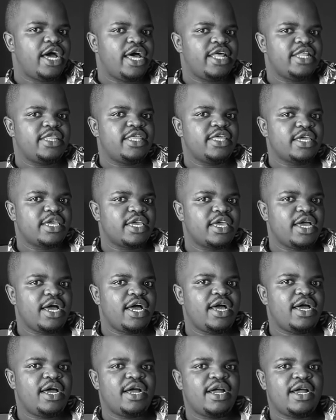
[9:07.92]
I, I think.
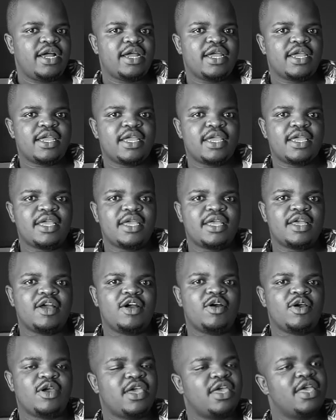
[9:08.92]

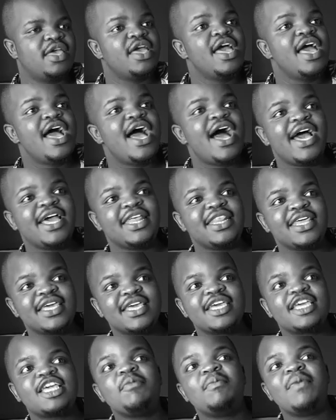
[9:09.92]
Okay, I
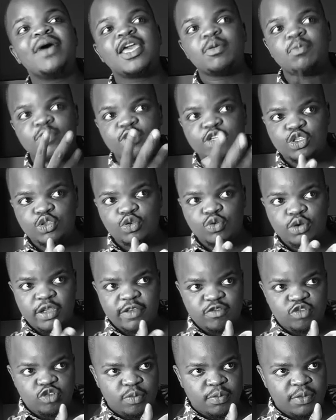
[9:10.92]
think my emotions could
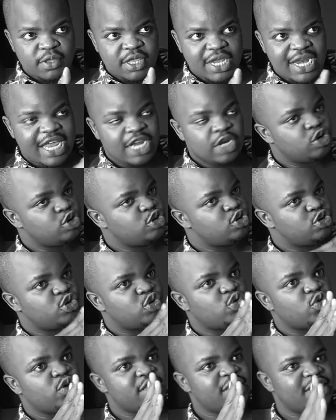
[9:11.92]
have told me that I don't
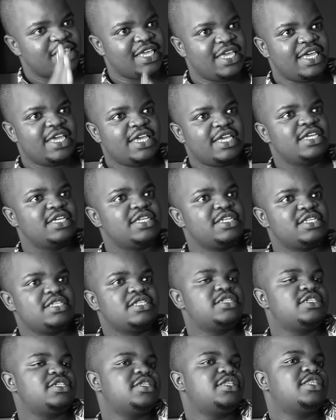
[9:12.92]
regret the
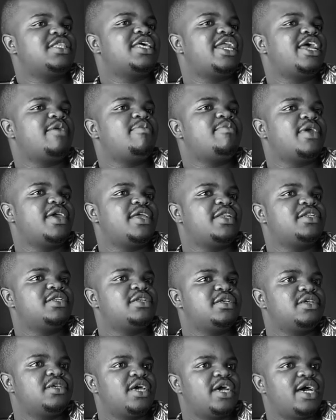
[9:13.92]
decision that I made.
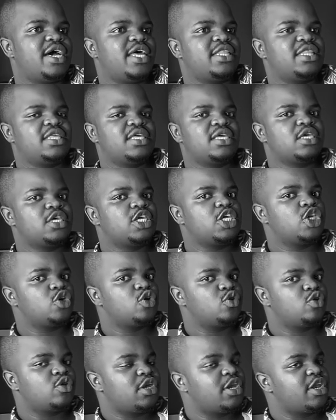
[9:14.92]
Yeah. I think you
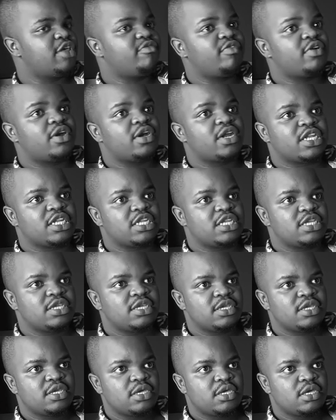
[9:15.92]
you're never ready.
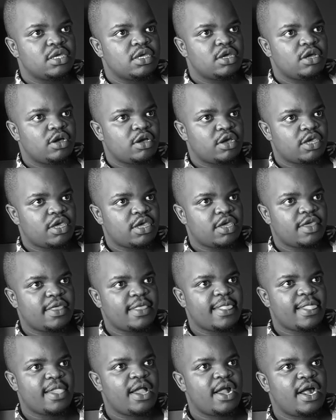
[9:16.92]
Okay.
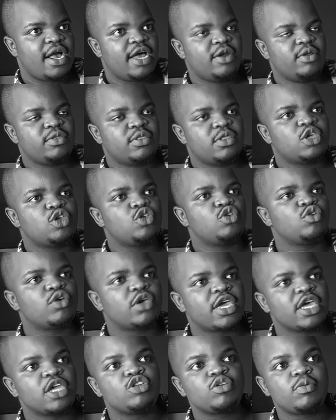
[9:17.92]
I don't think yeah, you
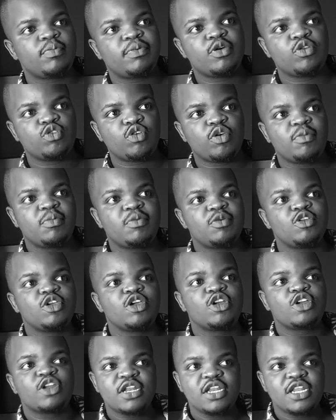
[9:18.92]
get yeah, point yeah, where
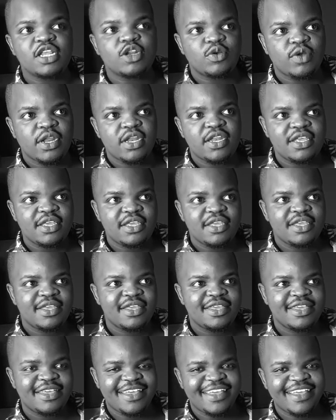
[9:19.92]
you're really
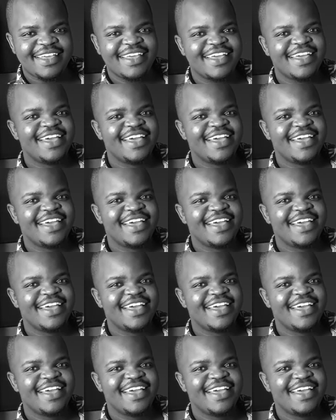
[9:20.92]
ready.